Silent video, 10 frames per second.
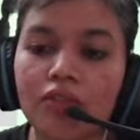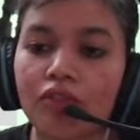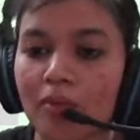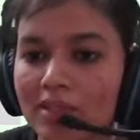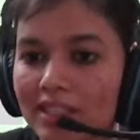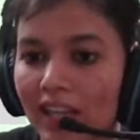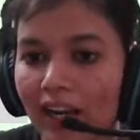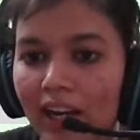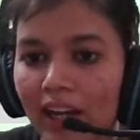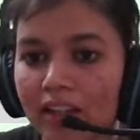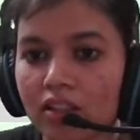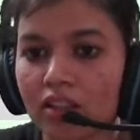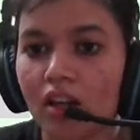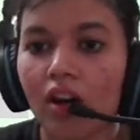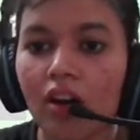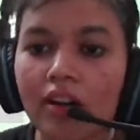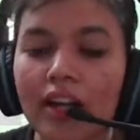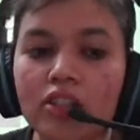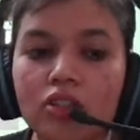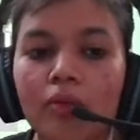this thing is fulfilled by the
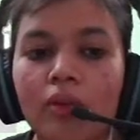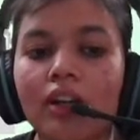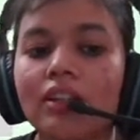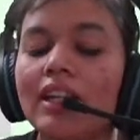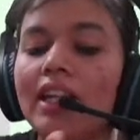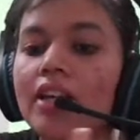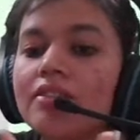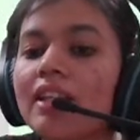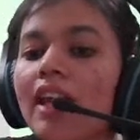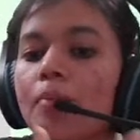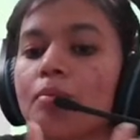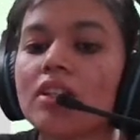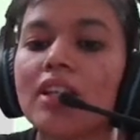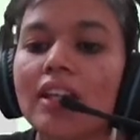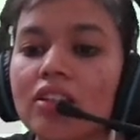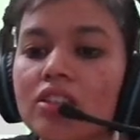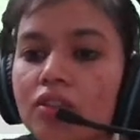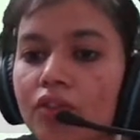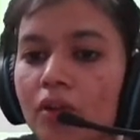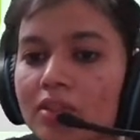air, and chlorophyll is the green color
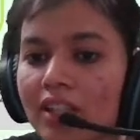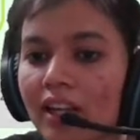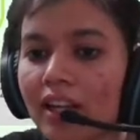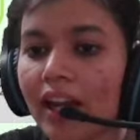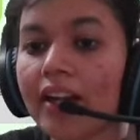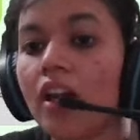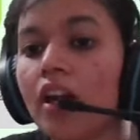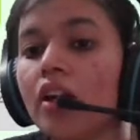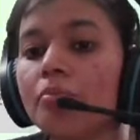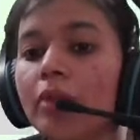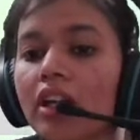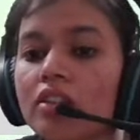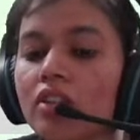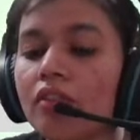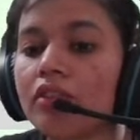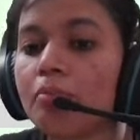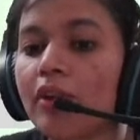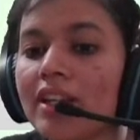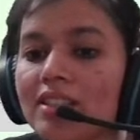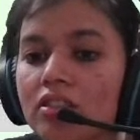which is already present. Now if I
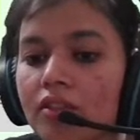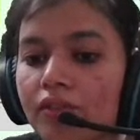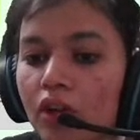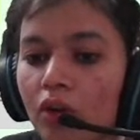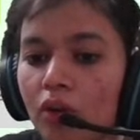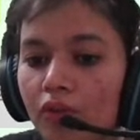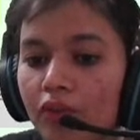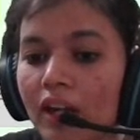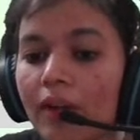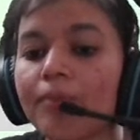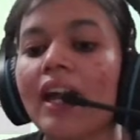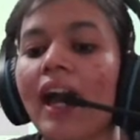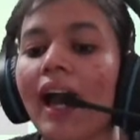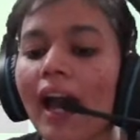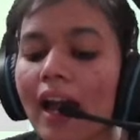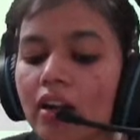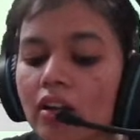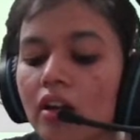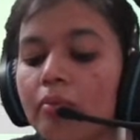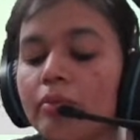talk about where we breathe through our
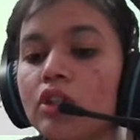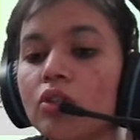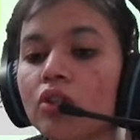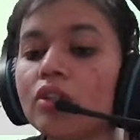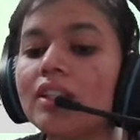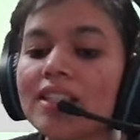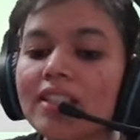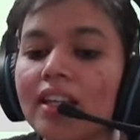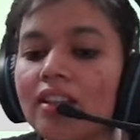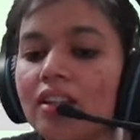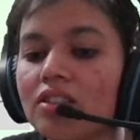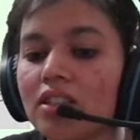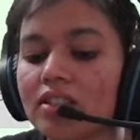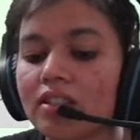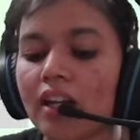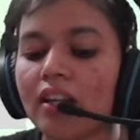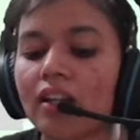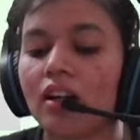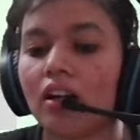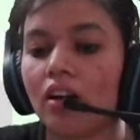nose. Now we breathe our nose, and then the respiration process takes place.
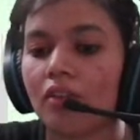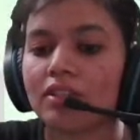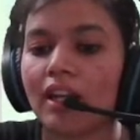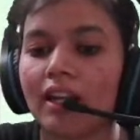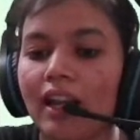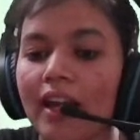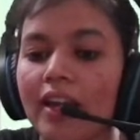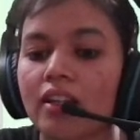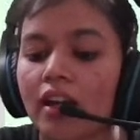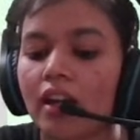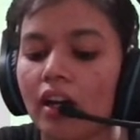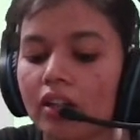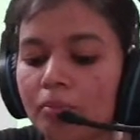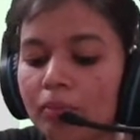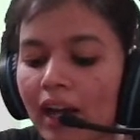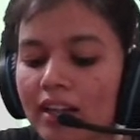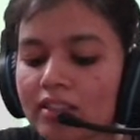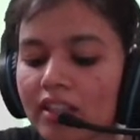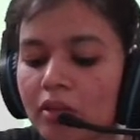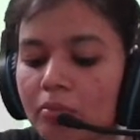So plants, they also need to breathe like us. Okay,
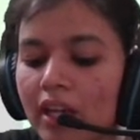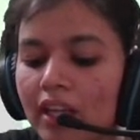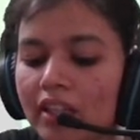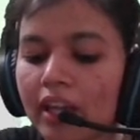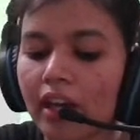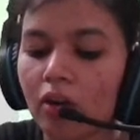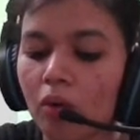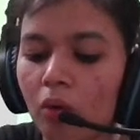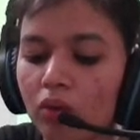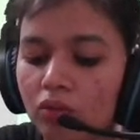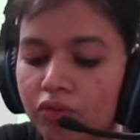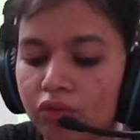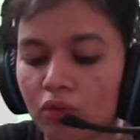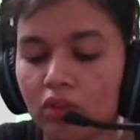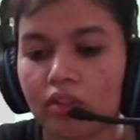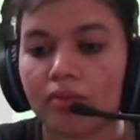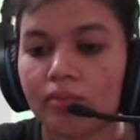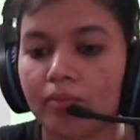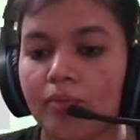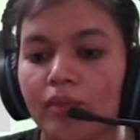and how do they breathe? Let's see.